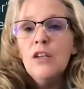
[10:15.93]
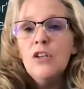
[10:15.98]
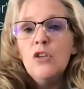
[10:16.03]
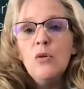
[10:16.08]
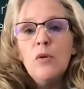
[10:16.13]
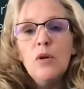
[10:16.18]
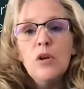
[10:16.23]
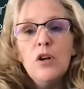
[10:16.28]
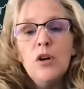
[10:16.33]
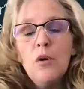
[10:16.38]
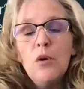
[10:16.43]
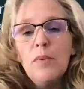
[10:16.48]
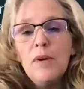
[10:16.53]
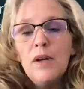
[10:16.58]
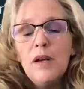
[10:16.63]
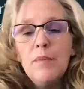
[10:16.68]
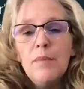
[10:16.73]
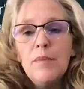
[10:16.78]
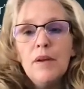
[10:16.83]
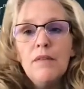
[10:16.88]
You can open
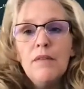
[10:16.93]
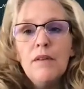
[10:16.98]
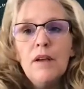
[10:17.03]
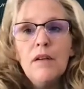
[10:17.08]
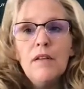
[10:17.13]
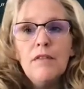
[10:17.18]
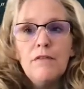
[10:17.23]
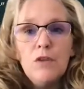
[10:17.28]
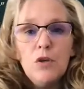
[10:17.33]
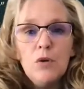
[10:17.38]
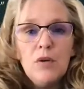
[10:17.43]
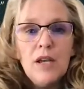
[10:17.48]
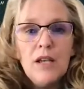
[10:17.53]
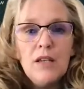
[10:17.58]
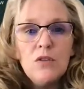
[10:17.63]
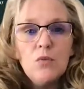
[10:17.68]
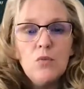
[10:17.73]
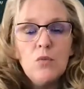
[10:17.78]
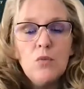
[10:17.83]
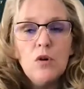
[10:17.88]
up a few
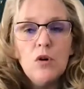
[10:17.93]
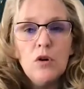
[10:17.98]
days